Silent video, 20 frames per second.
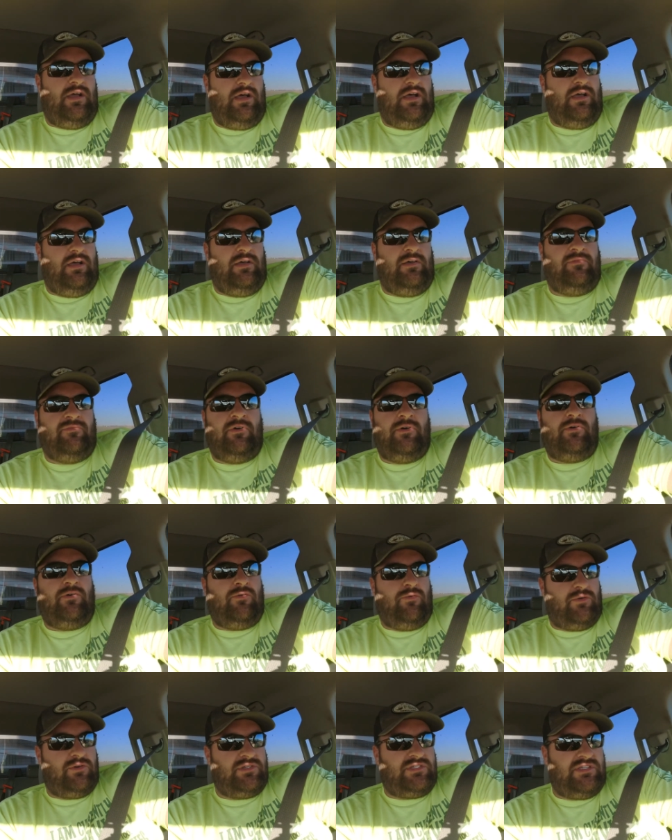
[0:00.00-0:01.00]
of
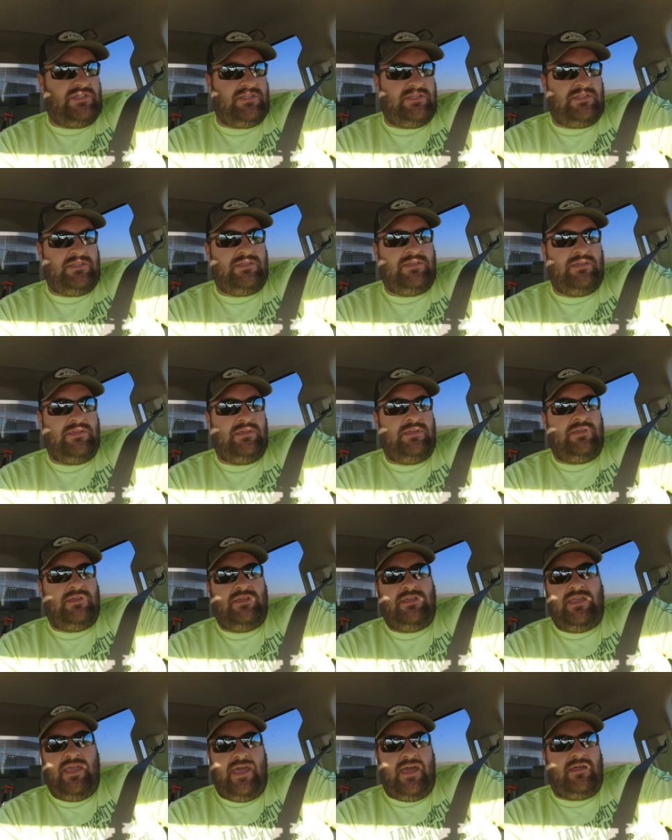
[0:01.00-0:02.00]
horses,
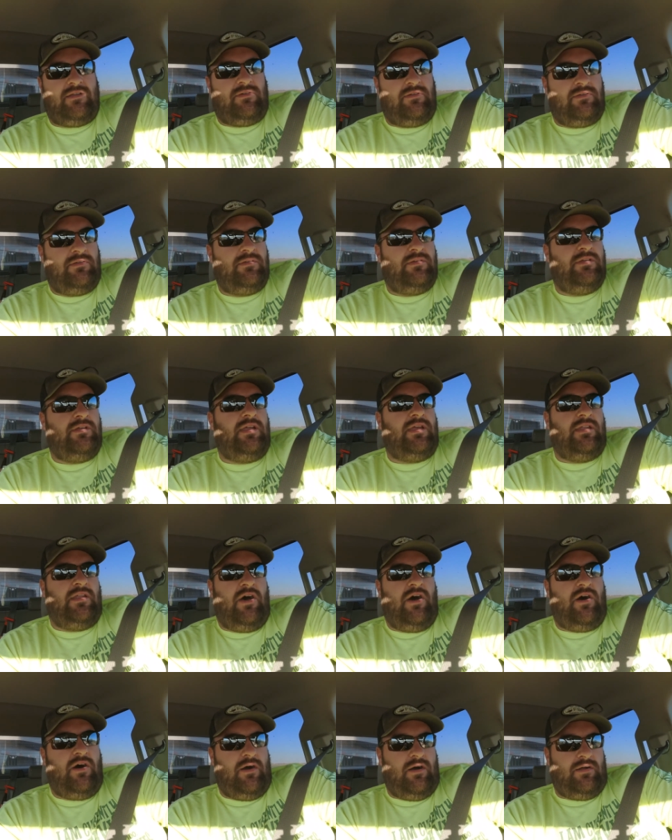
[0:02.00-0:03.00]
cattle, and
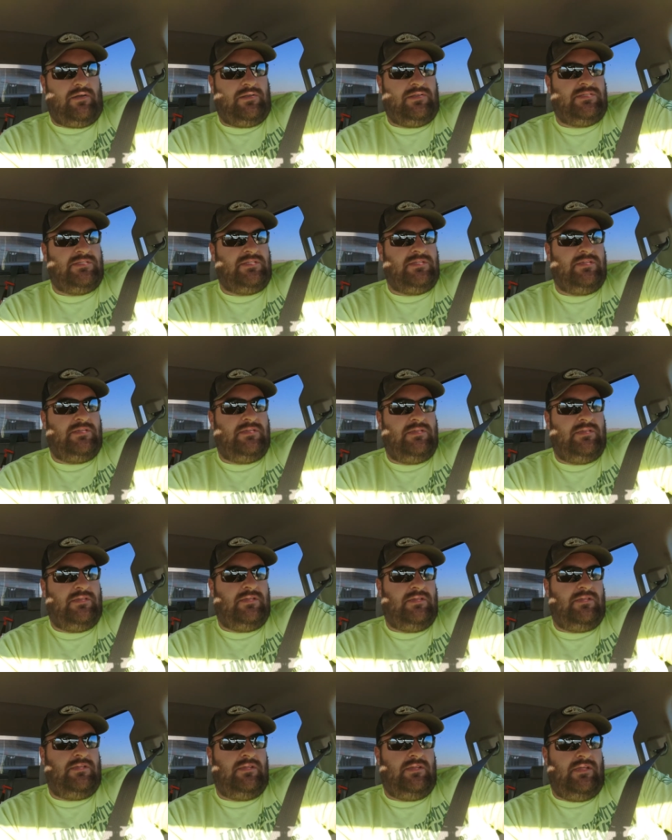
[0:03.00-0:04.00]
hogs.
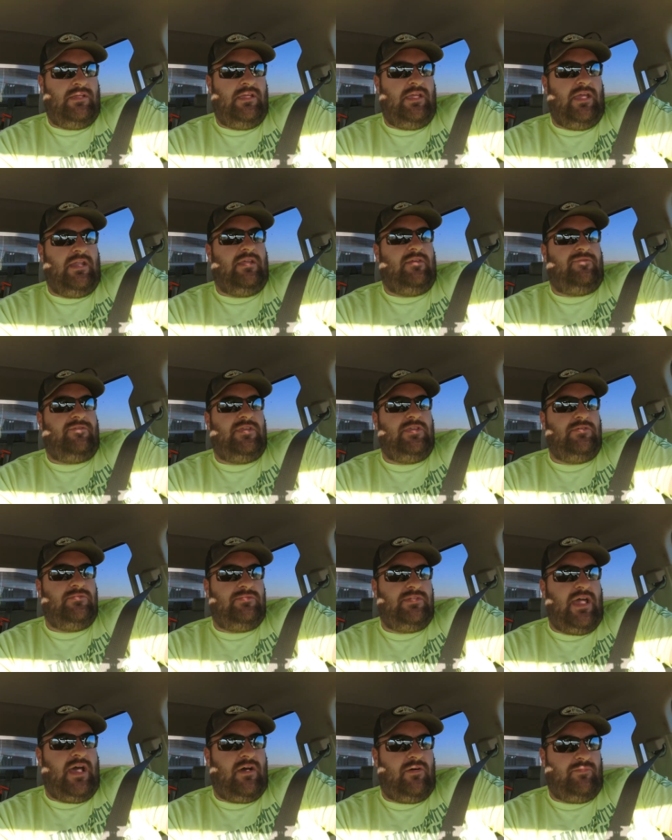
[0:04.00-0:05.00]
And if you
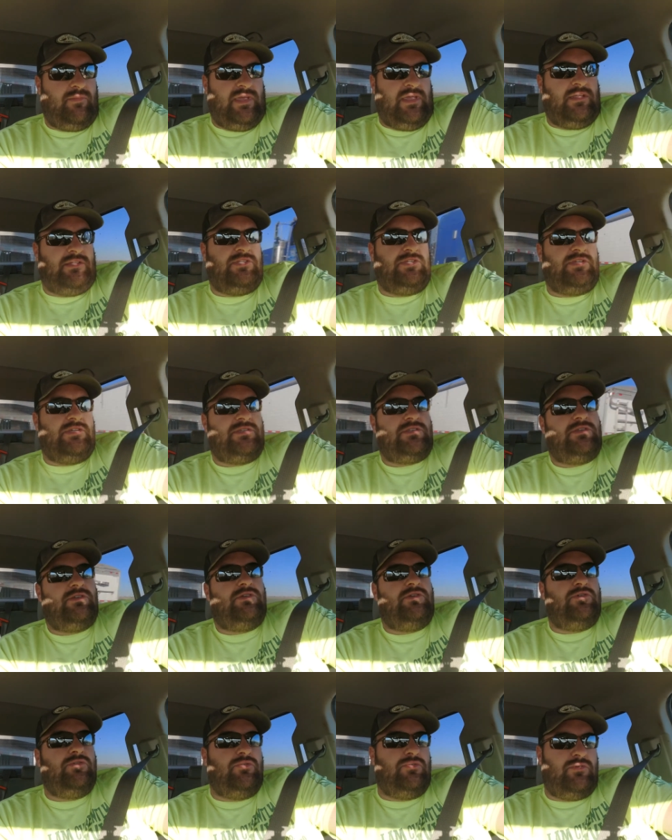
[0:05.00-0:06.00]
doubt me, just
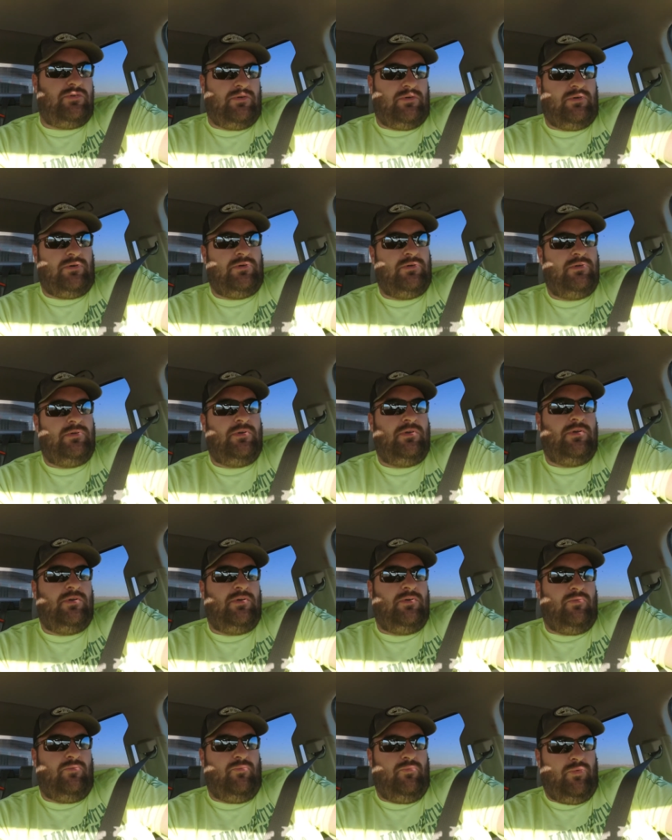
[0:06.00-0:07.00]
Google
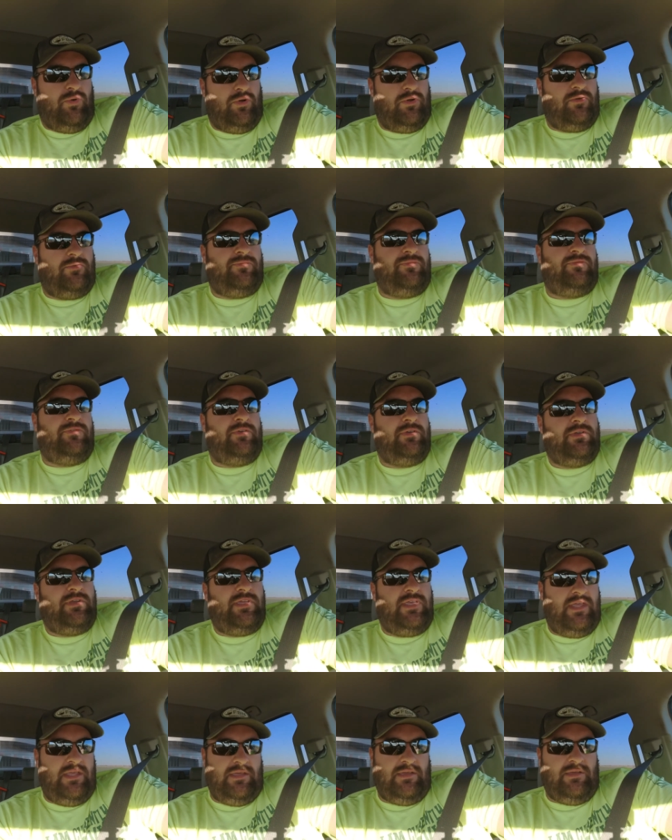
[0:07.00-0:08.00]
wolf
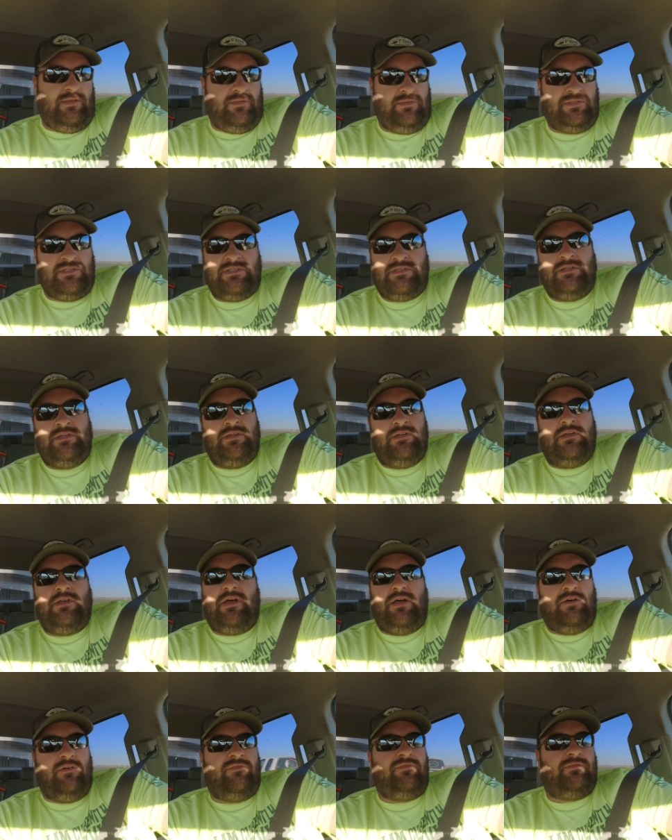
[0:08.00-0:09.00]
kills
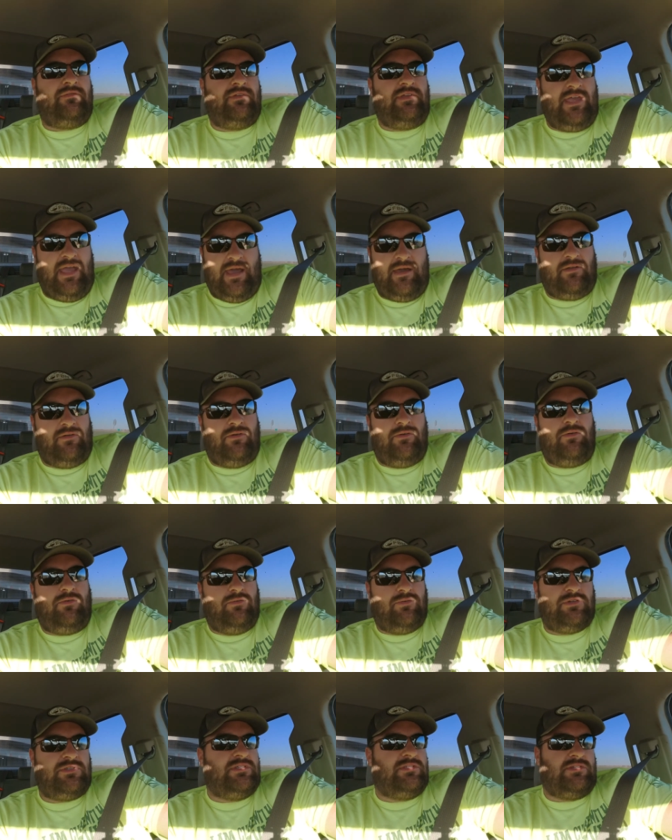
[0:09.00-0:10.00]
of cattle,
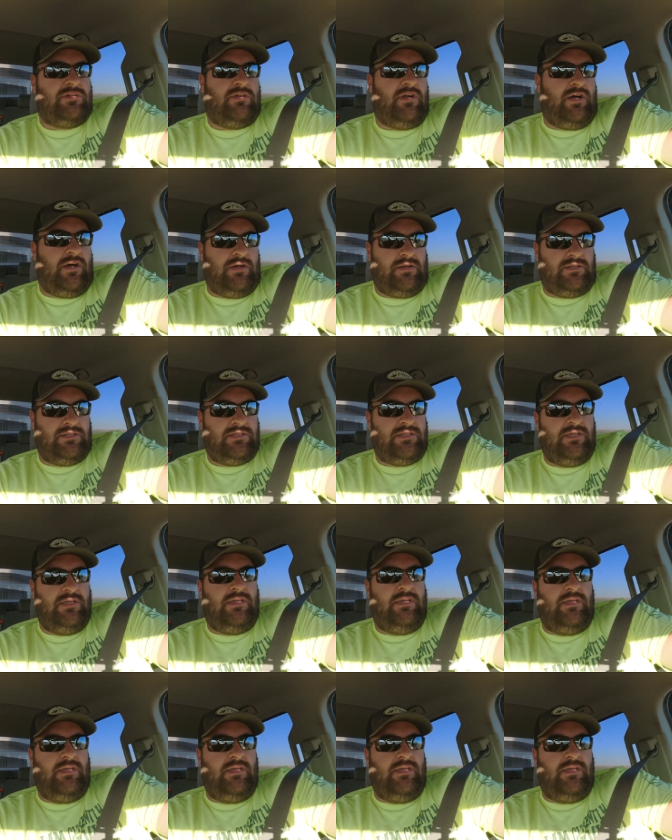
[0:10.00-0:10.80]
horses, or hogs.